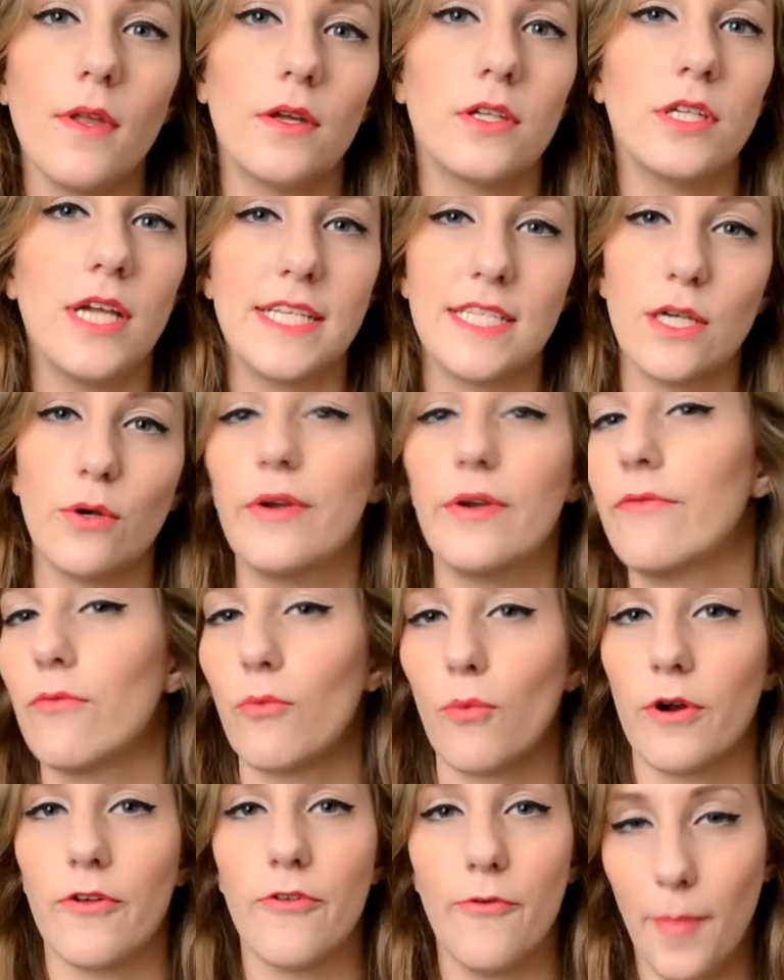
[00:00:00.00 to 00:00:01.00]
is it even
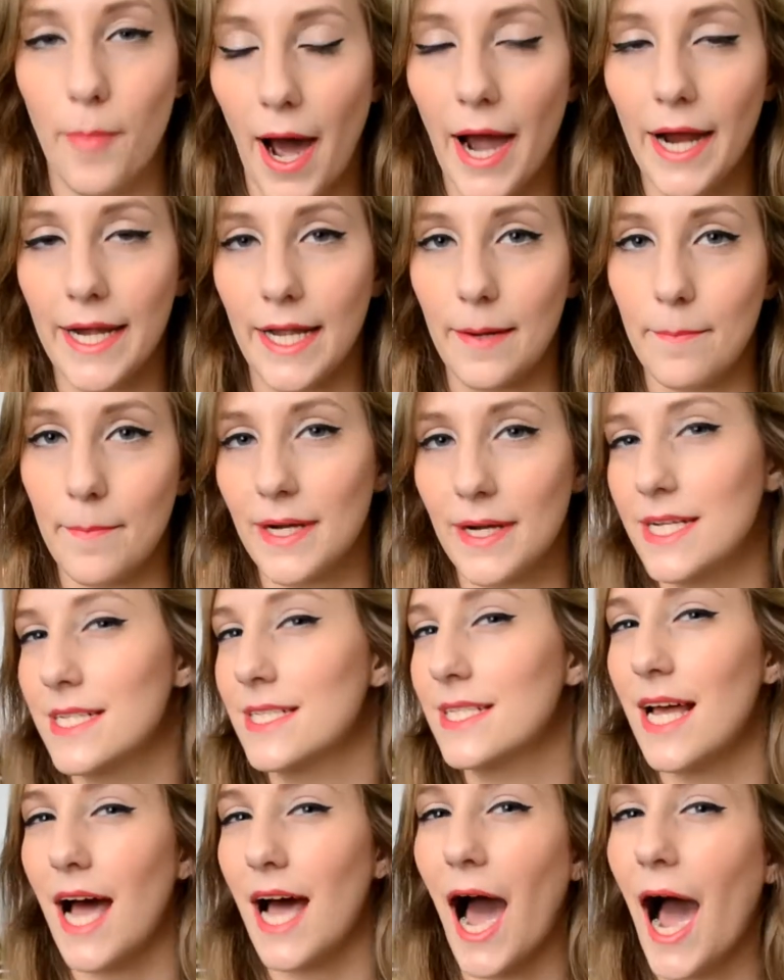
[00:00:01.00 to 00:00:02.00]
worth buying? But
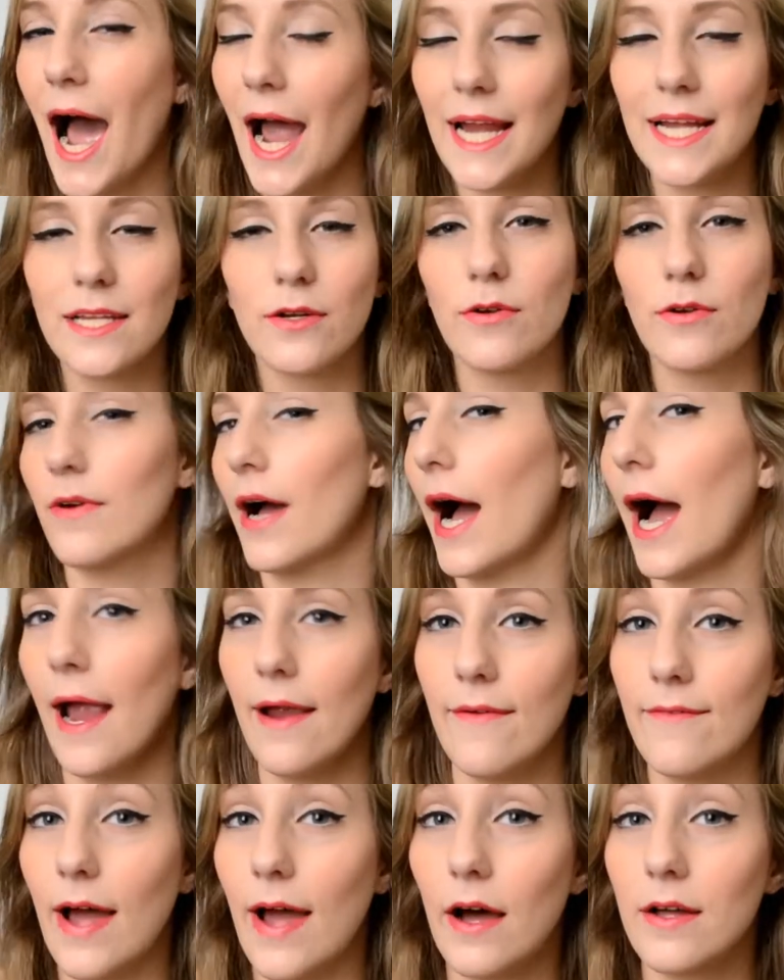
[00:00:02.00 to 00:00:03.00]
I
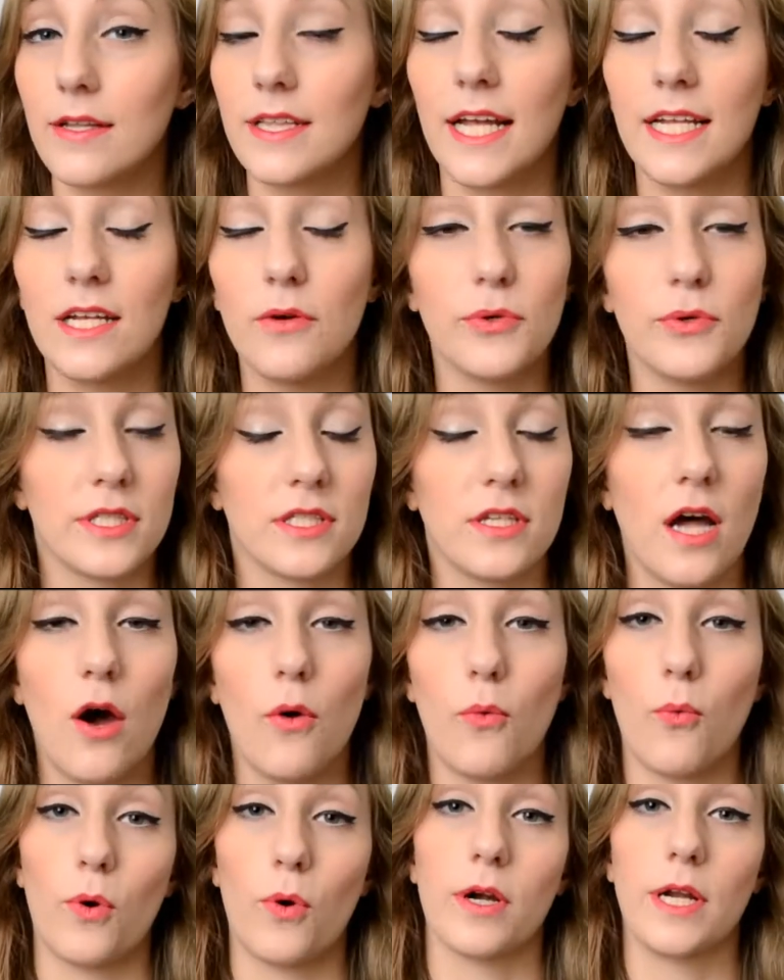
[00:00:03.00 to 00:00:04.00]
found that it was
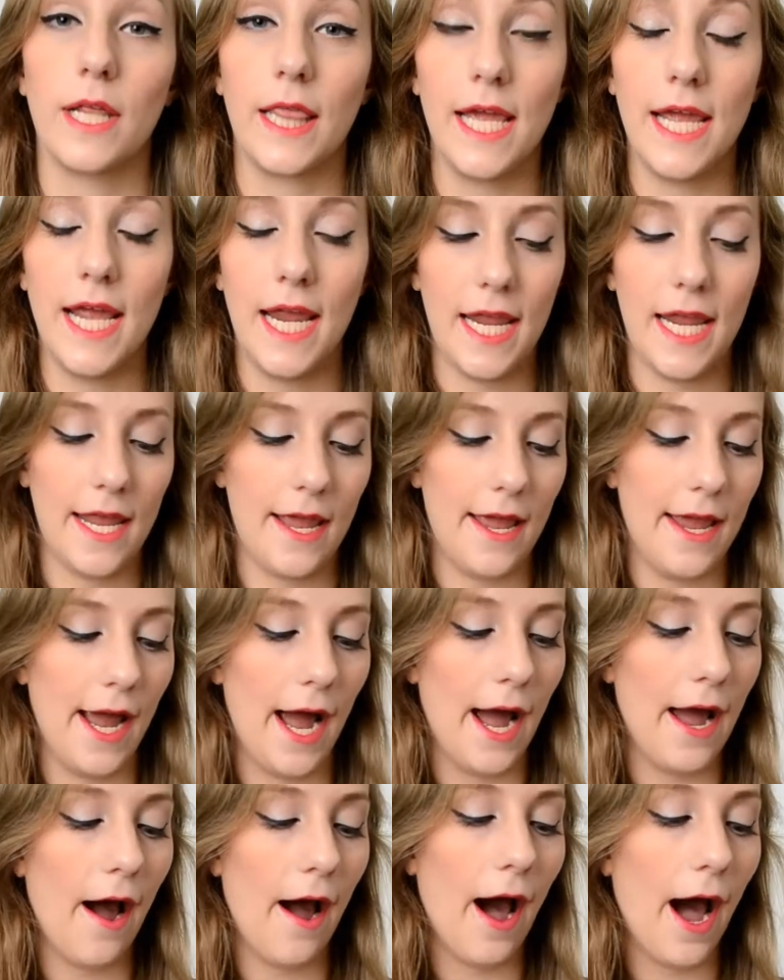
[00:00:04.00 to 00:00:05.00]
not worth it.
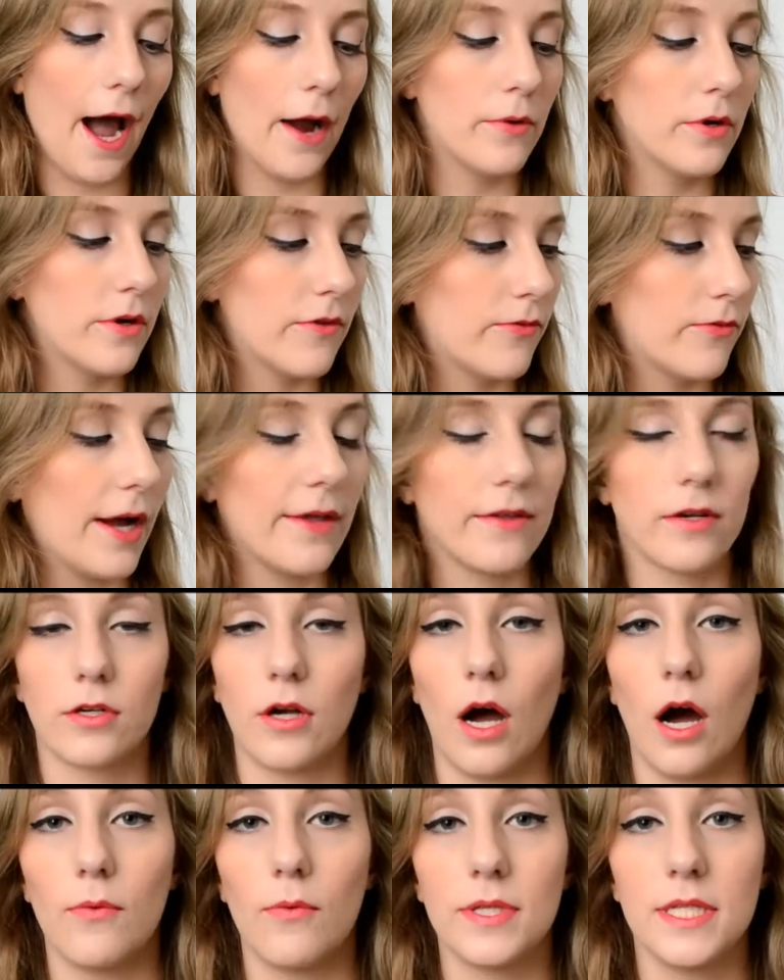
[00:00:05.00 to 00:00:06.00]
I would have rather
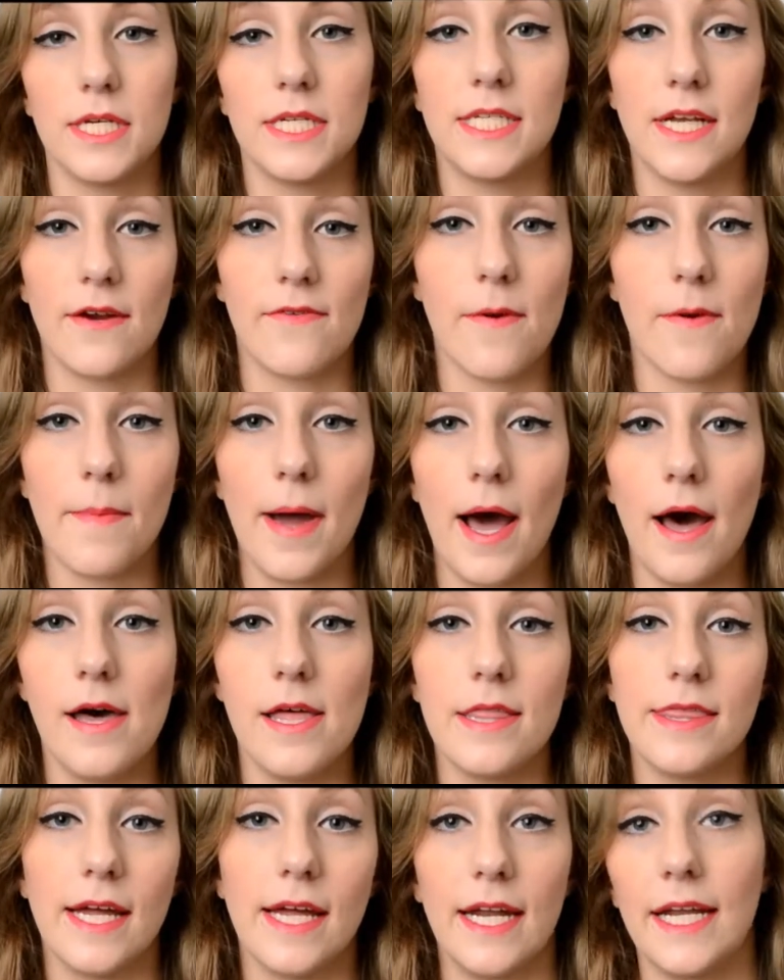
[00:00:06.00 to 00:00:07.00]
gone with a different
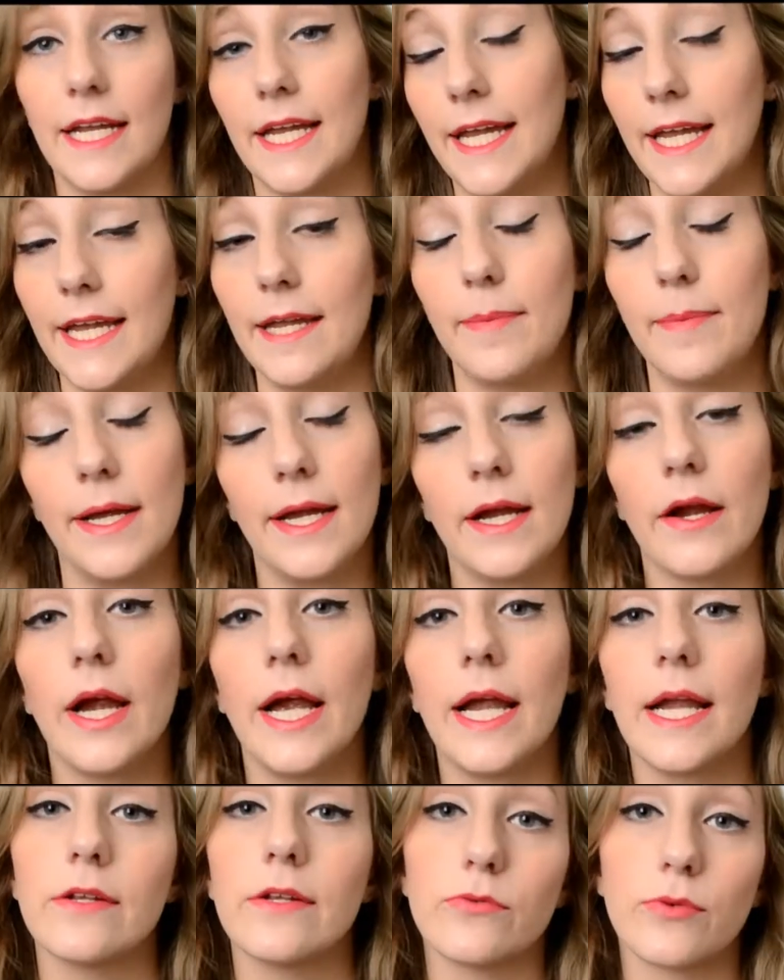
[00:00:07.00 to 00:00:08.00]
palette that I keep
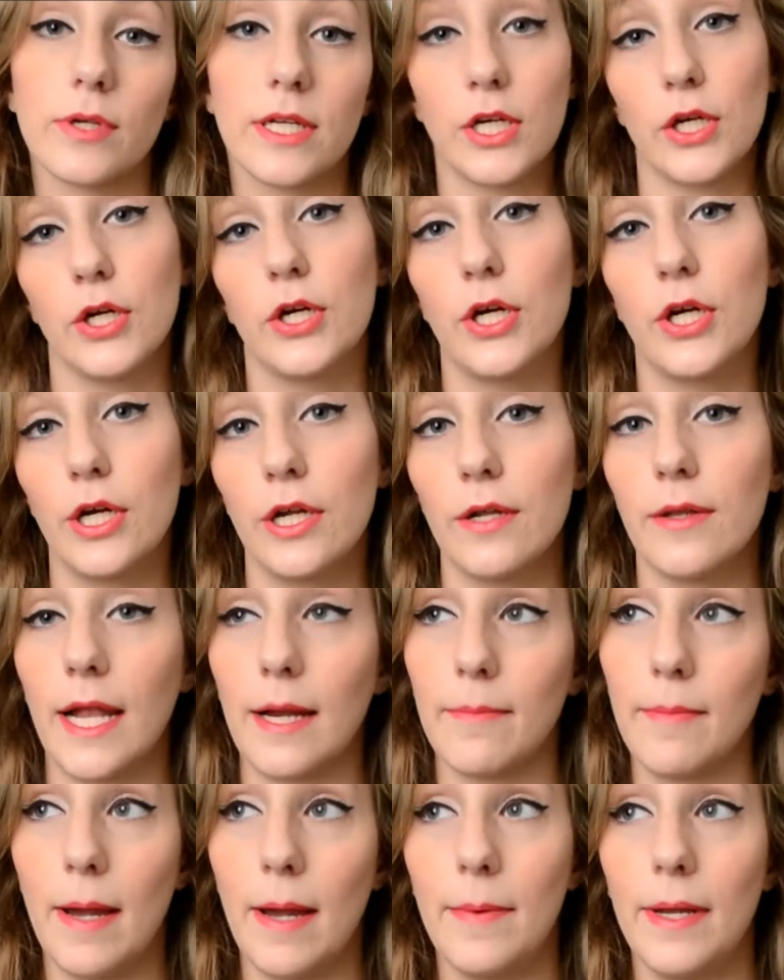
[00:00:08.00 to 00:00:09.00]
hearing is really good,
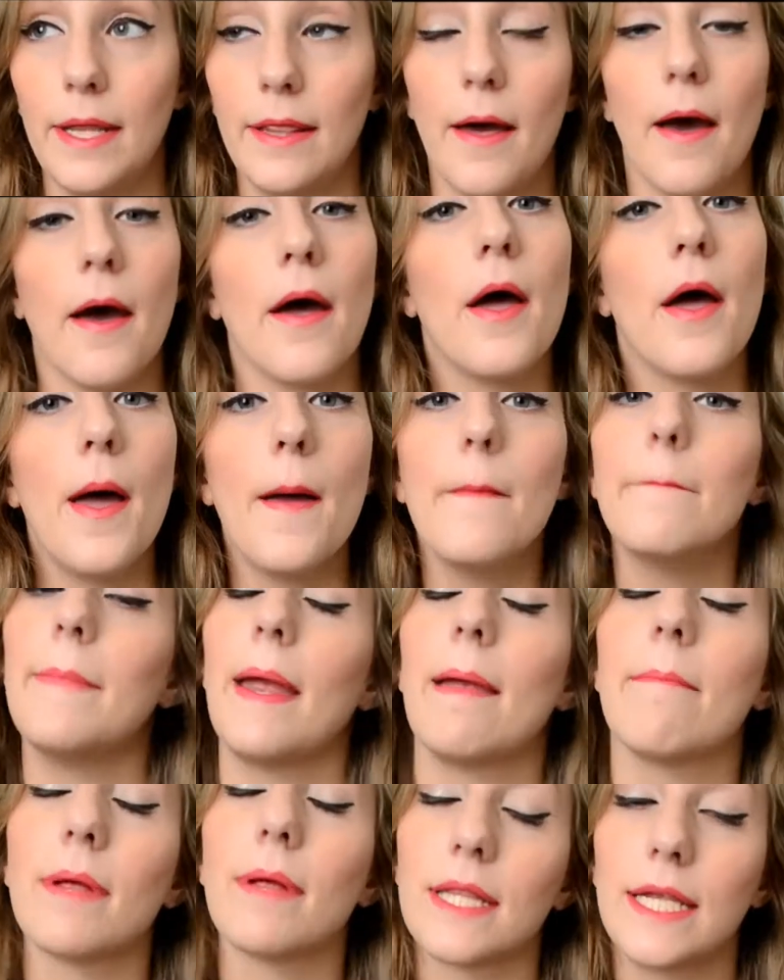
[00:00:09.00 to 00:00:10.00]
like maybe the
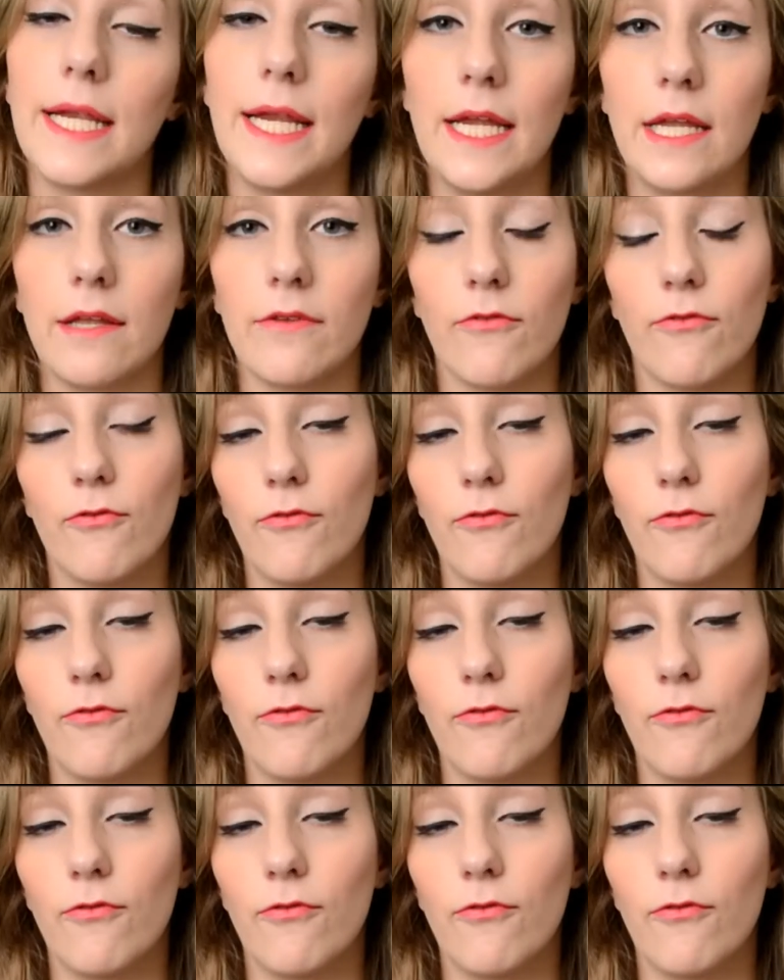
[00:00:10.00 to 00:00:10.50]
Maybelline